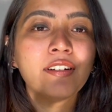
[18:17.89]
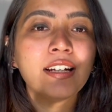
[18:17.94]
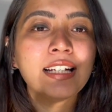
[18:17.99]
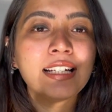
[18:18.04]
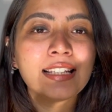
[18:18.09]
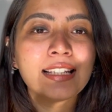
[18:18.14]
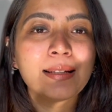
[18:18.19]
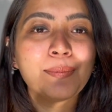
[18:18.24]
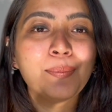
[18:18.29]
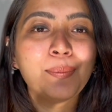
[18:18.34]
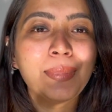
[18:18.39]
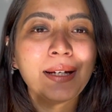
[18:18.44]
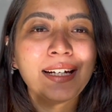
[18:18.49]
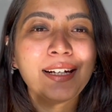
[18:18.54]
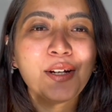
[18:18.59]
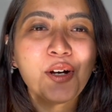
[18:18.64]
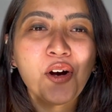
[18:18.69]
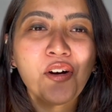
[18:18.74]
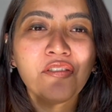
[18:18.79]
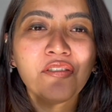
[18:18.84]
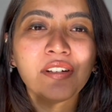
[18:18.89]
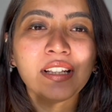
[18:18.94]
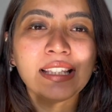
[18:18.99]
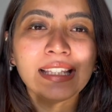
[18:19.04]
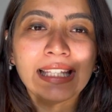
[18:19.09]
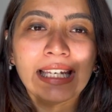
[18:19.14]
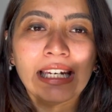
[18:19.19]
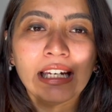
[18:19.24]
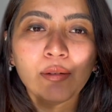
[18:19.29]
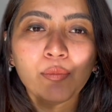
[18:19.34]
It's a bit of a
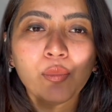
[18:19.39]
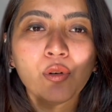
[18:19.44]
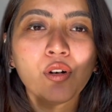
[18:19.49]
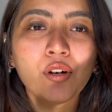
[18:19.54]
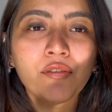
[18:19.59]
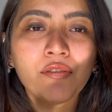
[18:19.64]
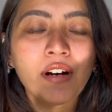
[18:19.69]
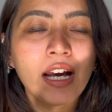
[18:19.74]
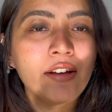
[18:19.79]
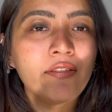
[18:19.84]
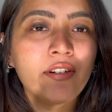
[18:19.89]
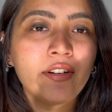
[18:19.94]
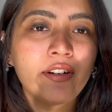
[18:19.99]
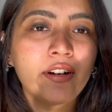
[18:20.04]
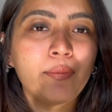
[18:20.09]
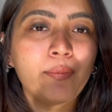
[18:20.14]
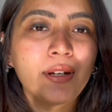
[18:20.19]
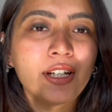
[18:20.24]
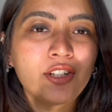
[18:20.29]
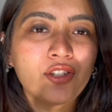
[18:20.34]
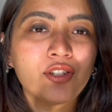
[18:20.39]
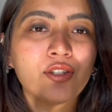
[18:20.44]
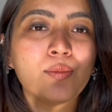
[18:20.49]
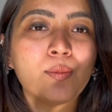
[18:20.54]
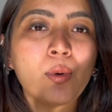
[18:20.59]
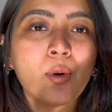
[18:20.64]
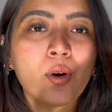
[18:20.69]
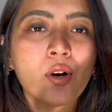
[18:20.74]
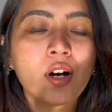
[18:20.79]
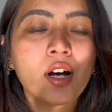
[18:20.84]
thick book, 500 pages
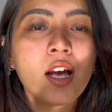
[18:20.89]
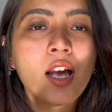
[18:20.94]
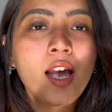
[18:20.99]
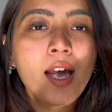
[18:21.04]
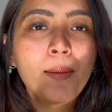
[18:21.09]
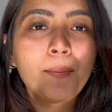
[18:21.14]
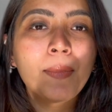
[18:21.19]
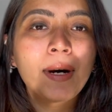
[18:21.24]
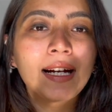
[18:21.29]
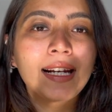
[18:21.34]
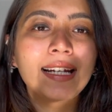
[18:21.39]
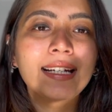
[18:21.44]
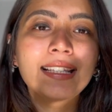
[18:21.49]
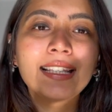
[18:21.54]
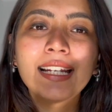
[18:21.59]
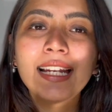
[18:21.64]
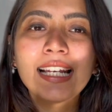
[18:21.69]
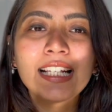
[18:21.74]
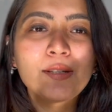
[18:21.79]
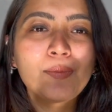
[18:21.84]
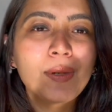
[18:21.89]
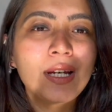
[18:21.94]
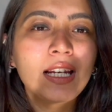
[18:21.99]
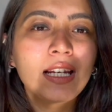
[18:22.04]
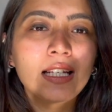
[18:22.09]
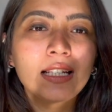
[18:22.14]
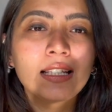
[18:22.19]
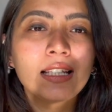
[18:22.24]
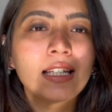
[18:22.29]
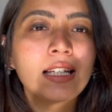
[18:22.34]
book, but it's an
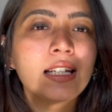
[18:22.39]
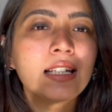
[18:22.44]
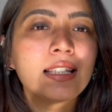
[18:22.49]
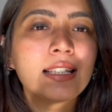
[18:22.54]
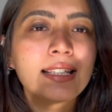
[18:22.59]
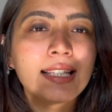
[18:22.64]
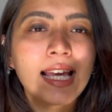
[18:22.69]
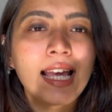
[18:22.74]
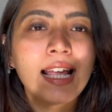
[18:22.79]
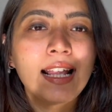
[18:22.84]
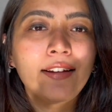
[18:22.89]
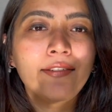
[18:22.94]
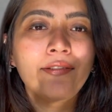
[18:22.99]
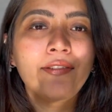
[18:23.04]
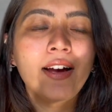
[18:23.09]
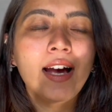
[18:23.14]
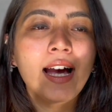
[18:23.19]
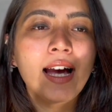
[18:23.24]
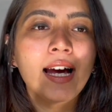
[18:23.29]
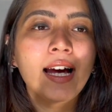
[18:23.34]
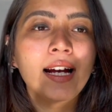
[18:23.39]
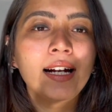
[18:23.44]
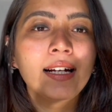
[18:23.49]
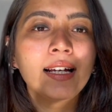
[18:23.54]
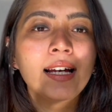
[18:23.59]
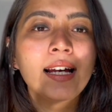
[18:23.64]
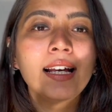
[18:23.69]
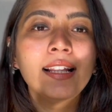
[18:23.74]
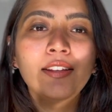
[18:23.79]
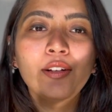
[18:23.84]
experience in itself, and
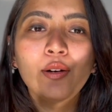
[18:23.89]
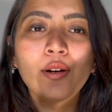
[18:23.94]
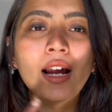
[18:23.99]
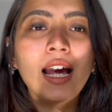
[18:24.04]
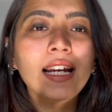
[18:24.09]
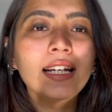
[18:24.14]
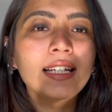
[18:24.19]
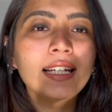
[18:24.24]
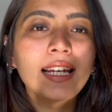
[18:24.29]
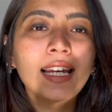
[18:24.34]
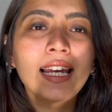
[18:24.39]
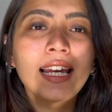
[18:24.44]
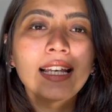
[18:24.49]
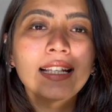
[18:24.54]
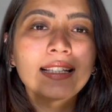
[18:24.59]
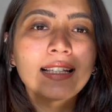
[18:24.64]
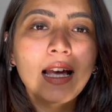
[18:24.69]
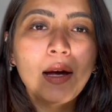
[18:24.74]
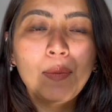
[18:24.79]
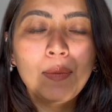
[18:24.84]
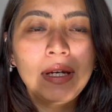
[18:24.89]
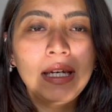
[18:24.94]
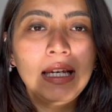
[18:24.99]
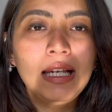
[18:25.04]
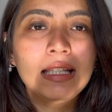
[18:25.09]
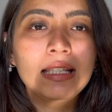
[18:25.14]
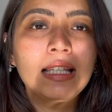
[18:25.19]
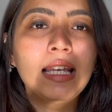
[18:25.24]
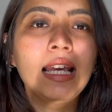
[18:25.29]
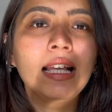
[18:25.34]
the writing is
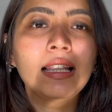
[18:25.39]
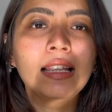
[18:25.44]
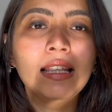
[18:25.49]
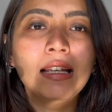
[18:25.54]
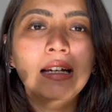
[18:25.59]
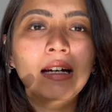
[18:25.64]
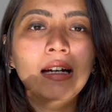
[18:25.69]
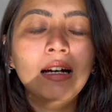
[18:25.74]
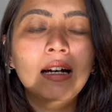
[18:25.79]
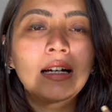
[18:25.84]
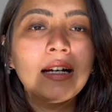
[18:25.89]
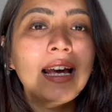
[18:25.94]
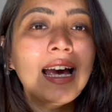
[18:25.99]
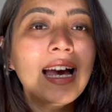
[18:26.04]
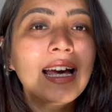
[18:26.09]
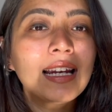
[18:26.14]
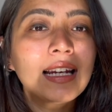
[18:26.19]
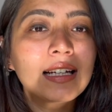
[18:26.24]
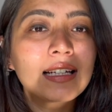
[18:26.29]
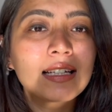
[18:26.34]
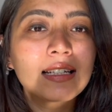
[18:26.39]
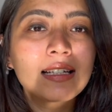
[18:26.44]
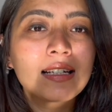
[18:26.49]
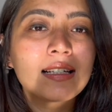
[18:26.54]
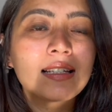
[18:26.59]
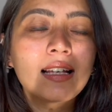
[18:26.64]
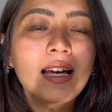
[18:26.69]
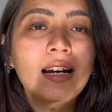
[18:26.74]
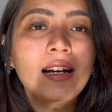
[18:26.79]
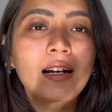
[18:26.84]
amazing, the
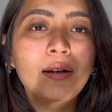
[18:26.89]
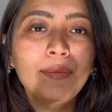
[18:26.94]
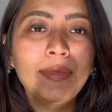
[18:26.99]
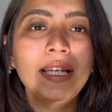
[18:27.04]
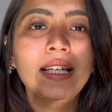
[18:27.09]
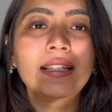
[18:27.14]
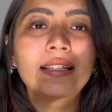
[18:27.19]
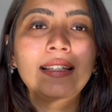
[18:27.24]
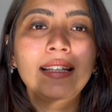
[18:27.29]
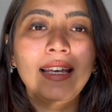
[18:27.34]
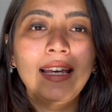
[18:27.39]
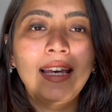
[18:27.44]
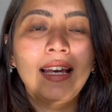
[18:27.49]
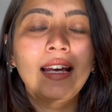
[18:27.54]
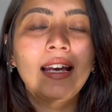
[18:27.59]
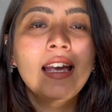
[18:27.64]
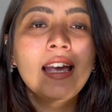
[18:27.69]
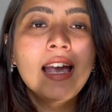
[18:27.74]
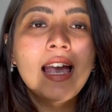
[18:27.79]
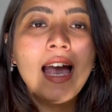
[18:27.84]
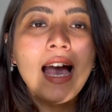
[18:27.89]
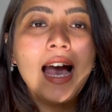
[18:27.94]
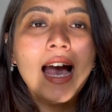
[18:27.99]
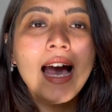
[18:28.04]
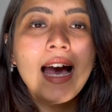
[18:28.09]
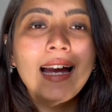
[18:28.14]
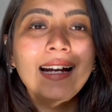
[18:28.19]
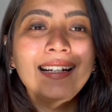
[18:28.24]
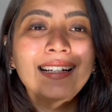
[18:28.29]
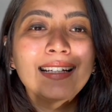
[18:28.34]
characters are amazing,
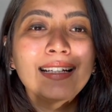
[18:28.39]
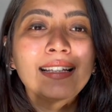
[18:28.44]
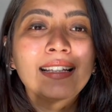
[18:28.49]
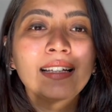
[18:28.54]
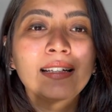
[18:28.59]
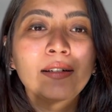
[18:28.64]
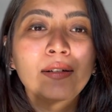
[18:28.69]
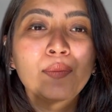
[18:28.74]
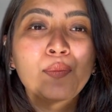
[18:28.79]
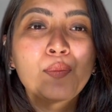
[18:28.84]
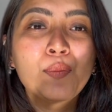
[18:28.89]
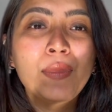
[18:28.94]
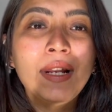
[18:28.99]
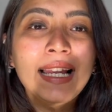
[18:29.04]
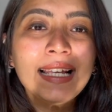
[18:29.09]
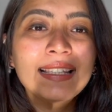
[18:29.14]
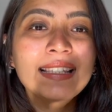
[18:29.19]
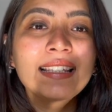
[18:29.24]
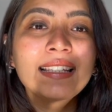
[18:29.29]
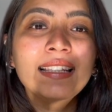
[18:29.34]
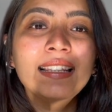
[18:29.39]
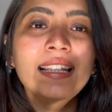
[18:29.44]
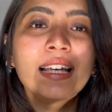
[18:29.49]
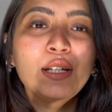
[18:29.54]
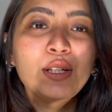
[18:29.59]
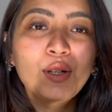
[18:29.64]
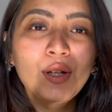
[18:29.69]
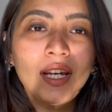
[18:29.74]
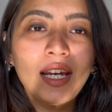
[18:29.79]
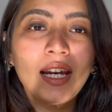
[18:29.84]
and the lesson that
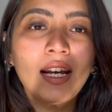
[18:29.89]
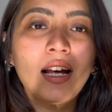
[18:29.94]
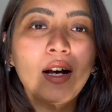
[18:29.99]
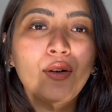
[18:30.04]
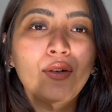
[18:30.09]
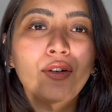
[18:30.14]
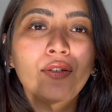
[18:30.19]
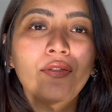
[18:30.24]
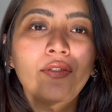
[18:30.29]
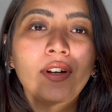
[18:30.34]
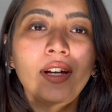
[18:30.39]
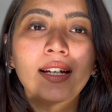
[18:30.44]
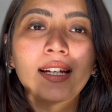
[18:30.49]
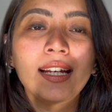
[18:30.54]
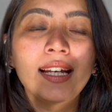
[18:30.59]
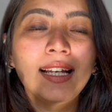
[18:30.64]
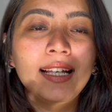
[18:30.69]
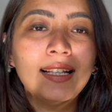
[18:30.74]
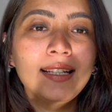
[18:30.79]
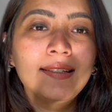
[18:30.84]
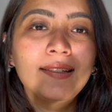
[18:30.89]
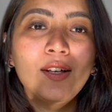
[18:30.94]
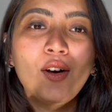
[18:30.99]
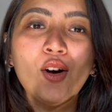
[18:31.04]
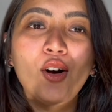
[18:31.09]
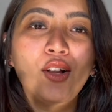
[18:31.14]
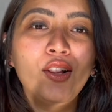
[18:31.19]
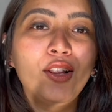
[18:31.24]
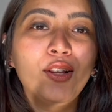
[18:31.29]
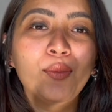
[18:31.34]
you get out of it is
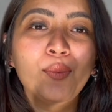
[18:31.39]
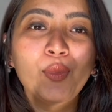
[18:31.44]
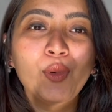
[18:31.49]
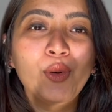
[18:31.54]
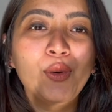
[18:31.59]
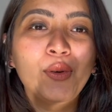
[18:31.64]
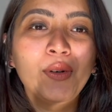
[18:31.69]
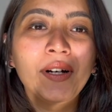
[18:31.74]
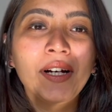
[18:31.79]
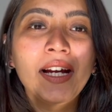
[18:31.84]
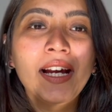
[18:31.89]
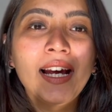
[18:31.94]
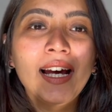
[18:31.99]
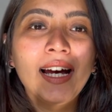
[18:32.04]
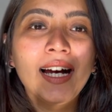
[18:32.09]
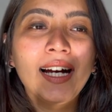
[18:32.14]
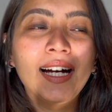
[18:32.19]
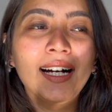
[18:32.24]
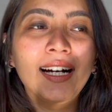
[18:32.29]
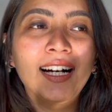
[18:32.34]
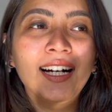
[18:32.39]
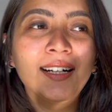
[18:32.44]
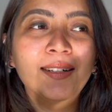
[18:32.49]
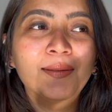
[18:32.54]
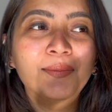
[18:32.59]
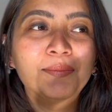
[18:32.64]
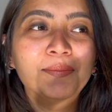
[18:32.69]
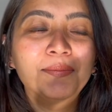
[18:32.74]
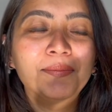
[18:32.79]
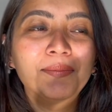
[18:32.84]
all the more
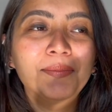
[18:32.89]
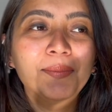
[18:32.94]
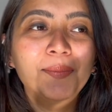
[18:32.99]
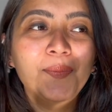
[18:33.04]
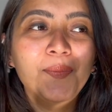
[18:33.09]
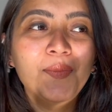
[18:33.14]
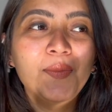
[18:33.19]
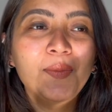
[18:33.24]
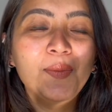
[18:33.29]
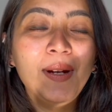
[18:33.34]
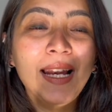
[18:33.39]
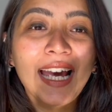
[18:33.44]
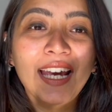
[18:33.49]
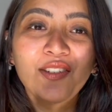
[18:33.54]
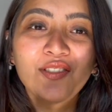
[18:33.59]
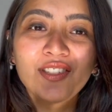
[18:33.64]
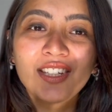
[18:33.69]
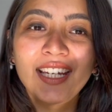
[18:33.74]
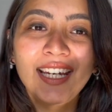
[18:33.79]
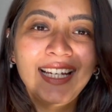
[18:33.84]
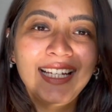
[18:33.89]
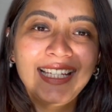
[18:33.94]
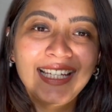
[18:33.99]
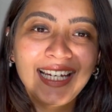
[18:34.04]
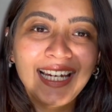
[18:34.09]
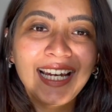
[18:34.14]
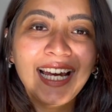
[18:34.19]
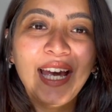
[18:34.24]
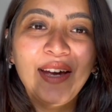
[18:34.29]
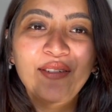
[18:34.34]

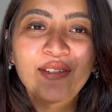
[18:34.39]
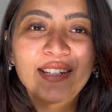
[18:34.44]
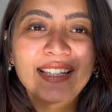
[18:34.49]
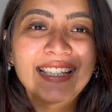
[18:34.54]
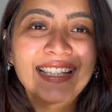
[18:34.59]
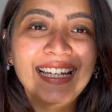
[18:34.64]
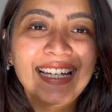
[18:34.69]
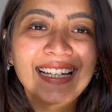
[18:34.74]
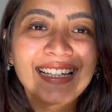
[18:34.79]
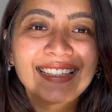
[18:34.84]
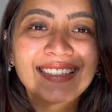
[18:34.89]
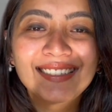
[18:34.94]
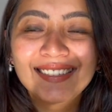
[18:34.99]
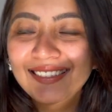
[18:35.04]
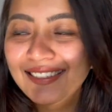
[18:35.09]
life-changing, I would say.